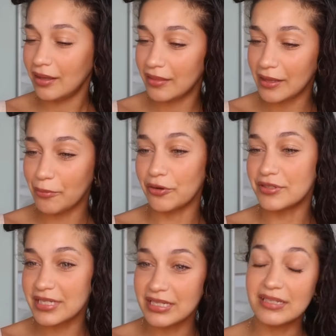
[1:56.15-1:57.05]
the
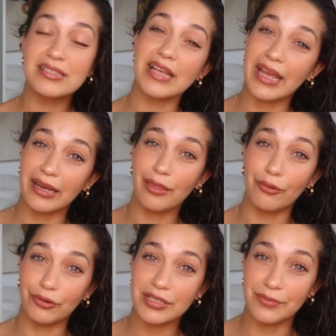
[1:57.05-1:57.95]
most insane
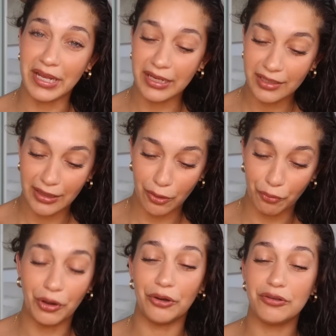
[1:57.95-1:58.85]
thought to me in the
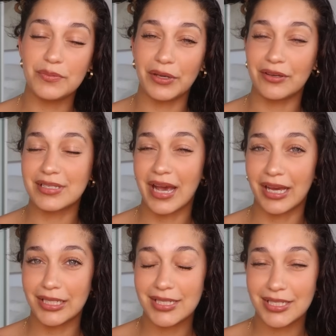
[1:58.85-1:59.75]
world because
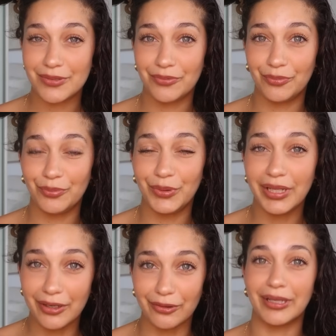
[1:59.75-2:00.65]
I
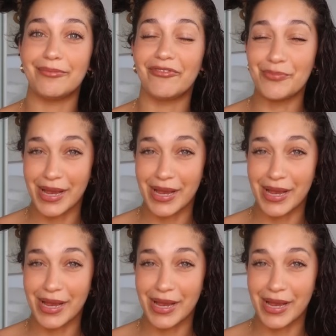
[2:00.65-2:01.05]
literally for